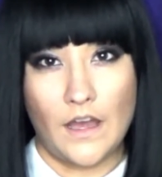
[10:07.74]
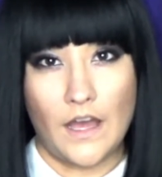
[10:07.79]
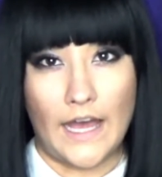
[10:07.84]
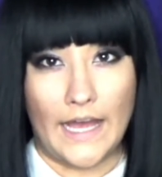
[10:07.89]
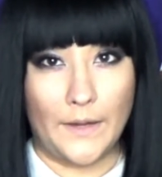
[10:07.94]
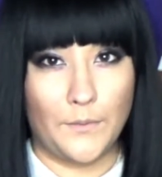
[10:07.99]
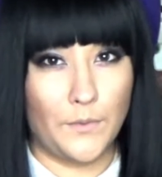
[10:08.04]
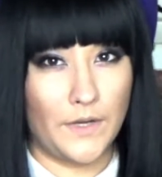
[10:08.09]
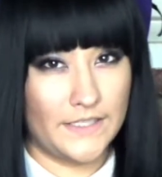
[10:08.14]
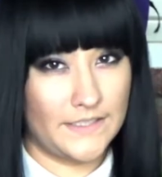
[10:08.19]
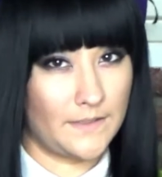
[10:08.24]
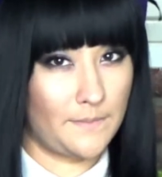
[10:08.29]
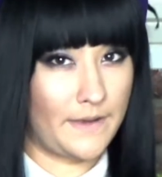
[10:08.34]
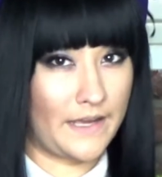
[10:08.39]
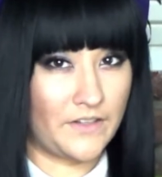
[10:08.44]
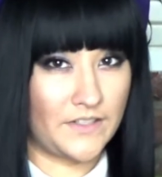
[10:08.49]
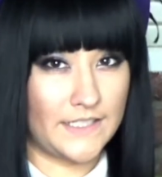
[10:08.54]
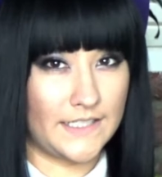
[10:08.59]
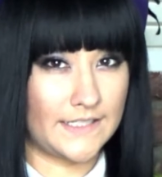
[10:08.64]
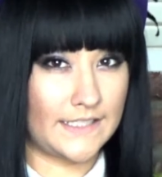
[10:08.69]
I was
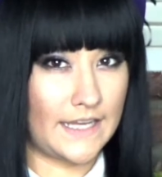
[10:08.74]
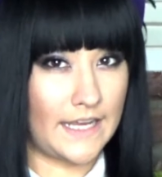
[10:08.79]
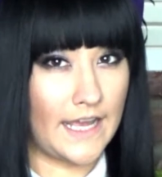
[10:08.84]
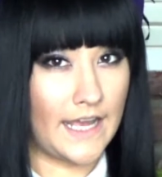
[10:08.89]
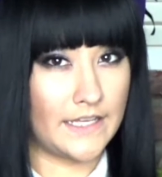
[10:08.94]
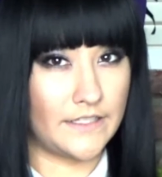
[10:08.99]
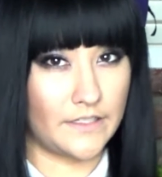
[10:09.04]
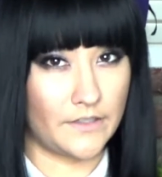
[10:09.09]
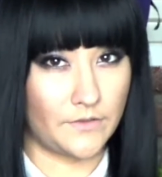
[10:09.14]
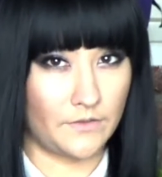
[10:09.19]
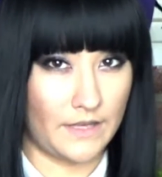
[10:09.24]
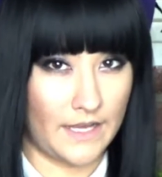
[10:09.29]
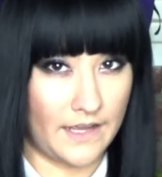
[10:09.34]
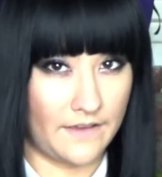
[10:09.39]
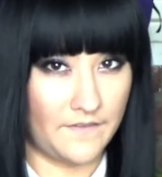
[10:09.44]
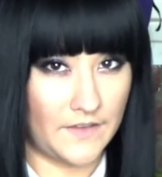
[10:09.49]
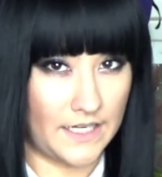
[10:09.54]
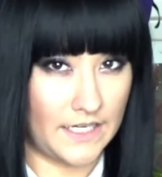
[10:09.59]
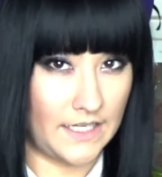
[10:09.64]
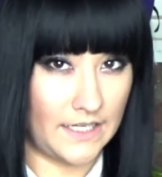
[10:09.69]
about to say I don't
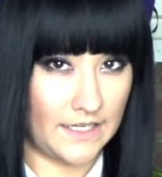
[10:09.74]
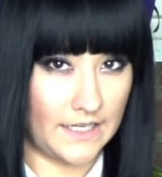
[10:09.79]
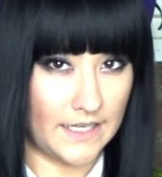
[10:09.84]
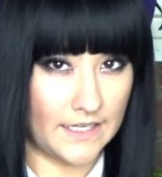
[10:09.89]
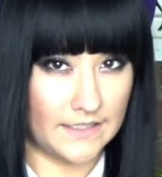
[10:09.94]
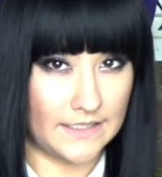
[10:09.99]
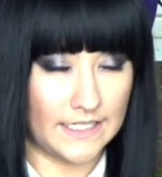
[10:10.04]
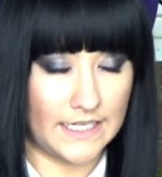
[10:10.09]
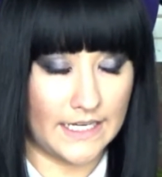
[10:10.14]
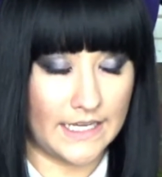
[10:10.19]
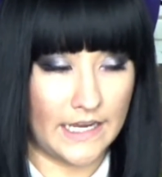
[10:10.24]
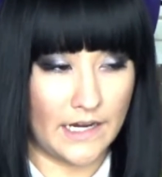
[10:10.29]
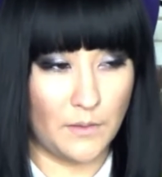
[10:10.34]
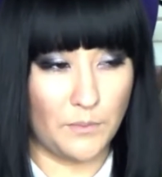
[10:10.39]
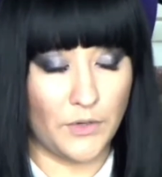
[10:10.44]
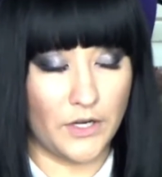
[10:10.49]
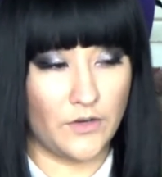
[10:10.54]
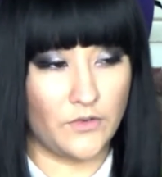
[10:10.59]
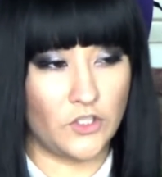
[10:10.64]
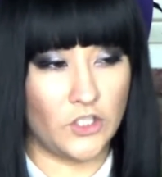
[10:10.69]
have any antique hair
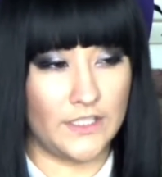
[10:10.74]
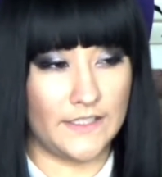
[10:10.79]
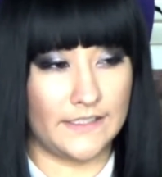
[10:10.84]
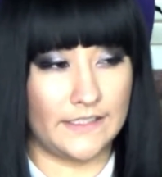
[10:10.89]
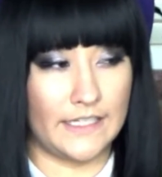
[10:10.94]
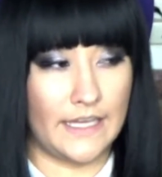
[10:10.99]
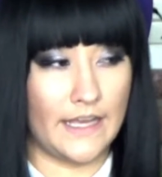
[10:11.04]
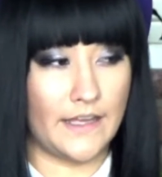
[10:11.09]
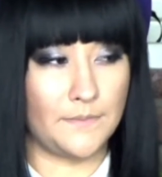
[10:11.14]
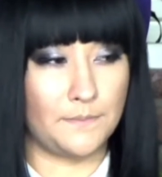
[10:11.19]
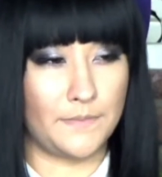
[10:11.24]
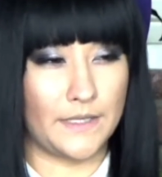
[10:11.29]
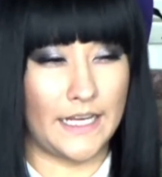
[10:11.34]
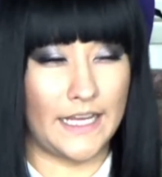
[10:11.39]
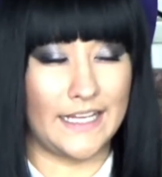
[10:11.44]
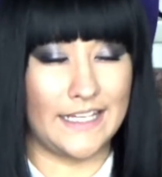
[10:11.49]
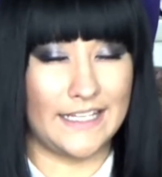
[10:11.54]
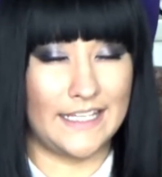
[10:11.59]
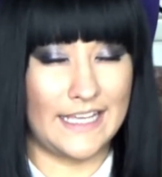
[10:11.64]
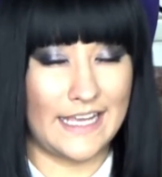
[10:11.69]
brooches yet, but
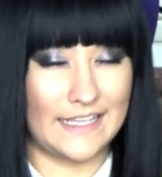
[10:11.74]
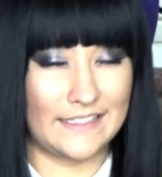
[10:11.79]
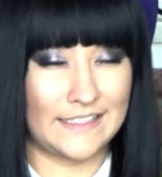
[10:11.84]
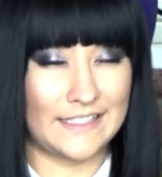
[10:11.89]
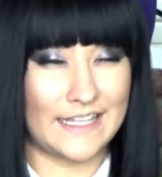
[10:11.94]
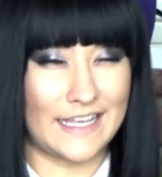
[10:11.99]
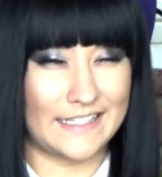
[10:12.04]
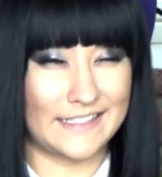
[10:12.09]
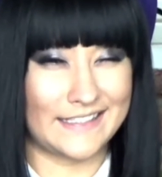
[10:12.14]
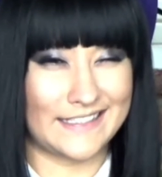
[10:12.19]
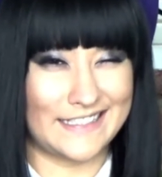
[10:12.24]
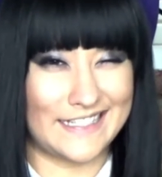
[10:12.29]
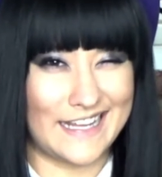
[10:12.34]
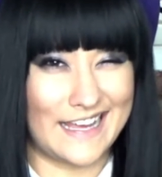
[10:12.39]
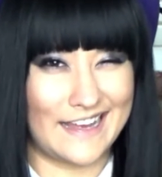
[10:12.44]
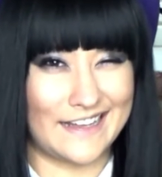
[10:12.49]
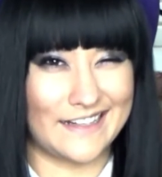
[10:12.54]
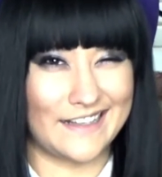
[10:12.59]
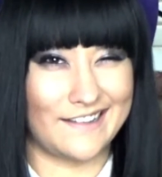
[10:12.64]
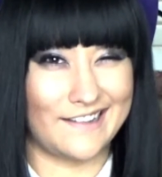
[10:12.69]
I guess that's
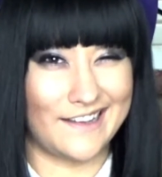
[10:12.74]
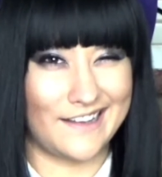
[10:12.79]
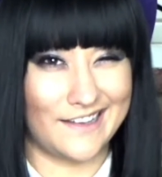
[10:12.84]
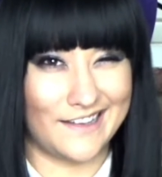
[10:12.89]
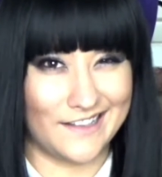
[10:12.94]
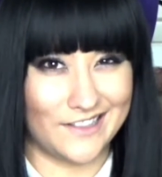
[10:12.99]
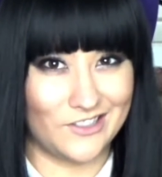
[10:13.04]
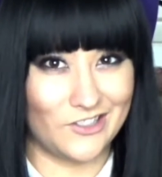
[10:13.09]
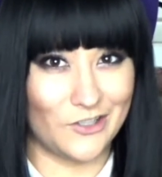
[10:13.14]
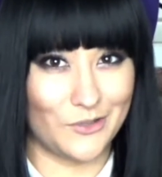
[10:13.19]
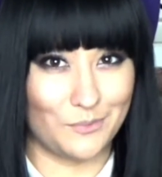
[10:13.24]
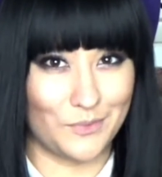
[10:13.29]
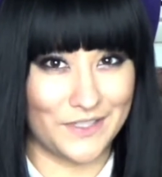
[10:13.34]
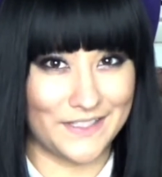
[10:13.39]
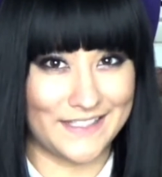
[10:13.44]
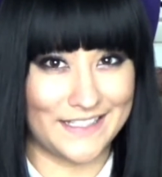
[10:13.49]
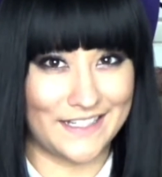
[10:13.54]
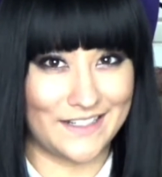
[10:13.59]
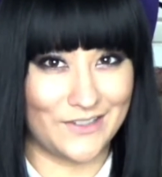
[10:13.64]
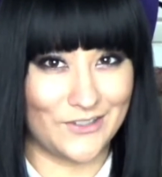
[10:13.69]
not
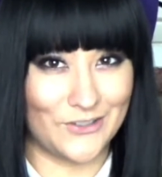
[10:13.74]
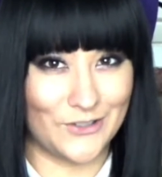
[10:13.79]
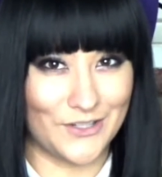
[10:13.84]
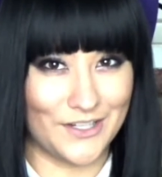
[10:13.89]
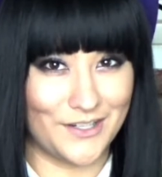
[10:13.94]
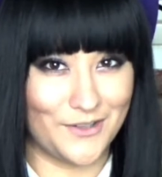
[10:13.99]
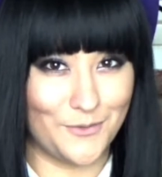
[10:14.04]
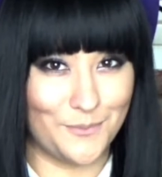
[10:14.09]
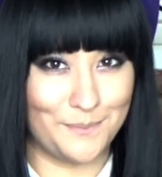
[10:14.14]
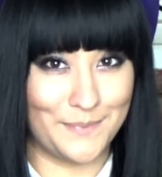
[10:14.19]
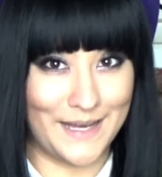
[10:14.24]
100% true.